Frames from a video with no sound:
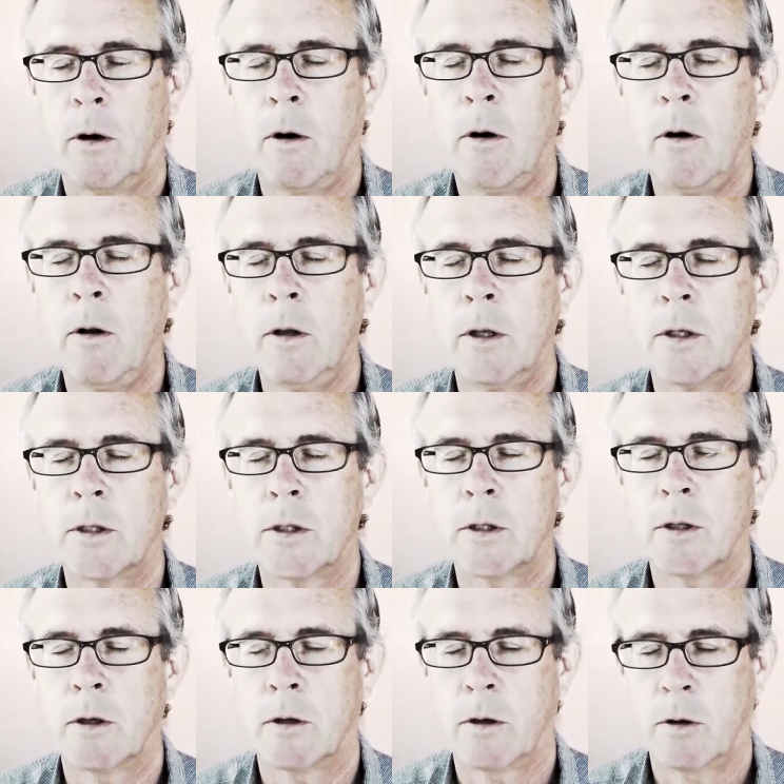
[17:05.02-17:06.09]
All
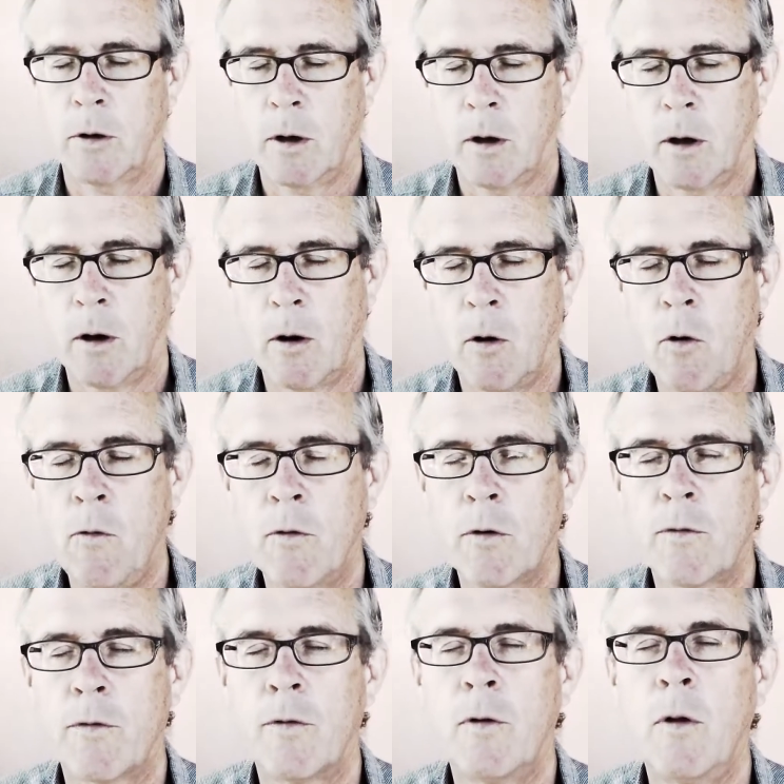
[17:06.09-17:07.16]
is
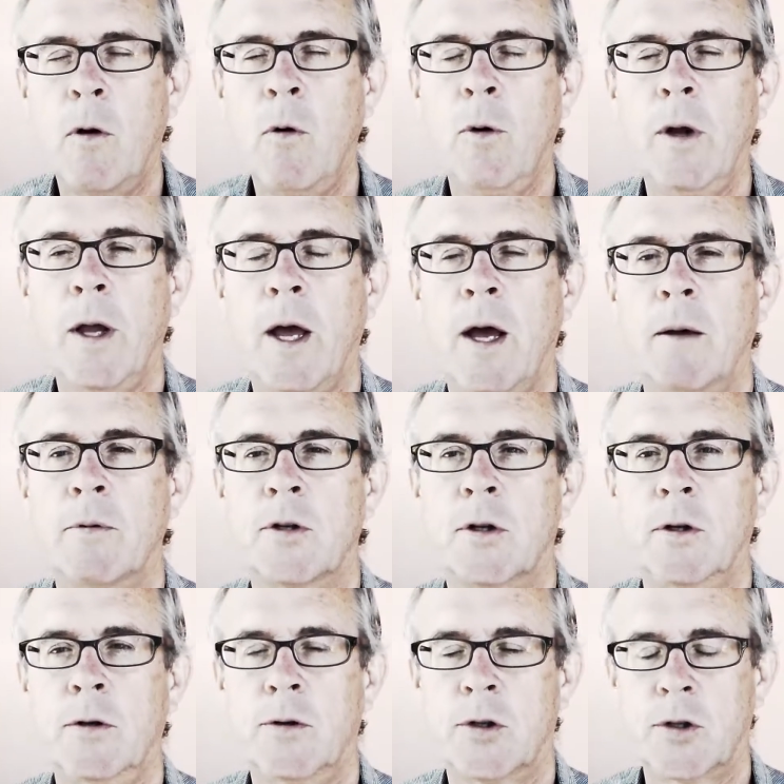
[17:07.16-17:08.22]
overflowing
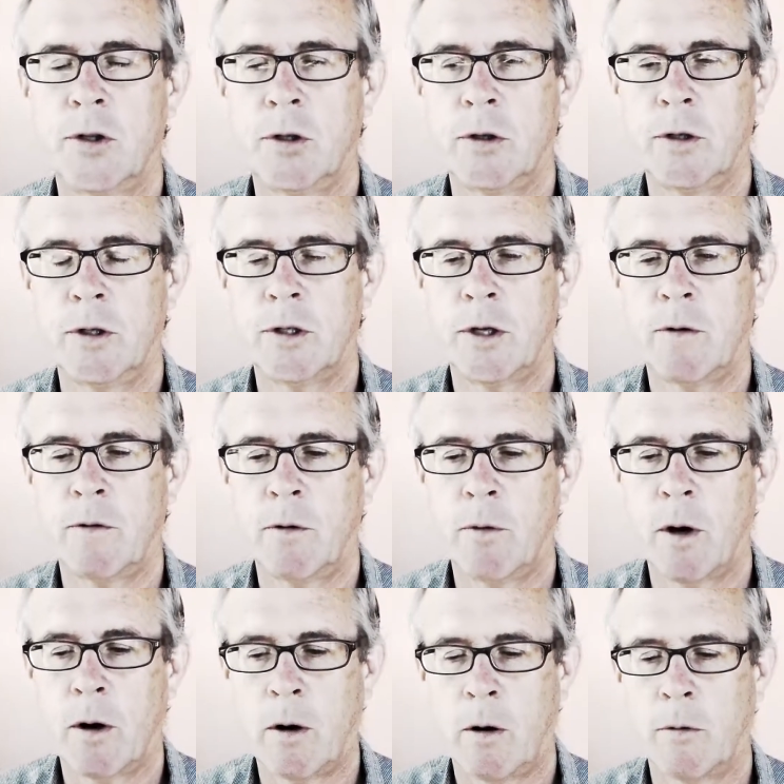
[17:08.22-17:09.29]
absolute stillness
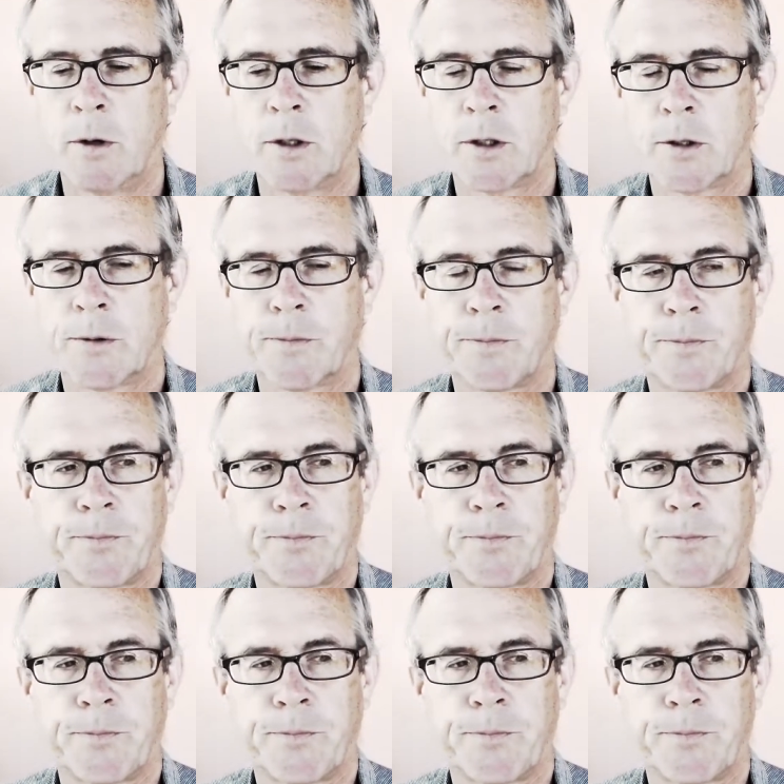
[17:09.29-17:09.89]
everywhere, always.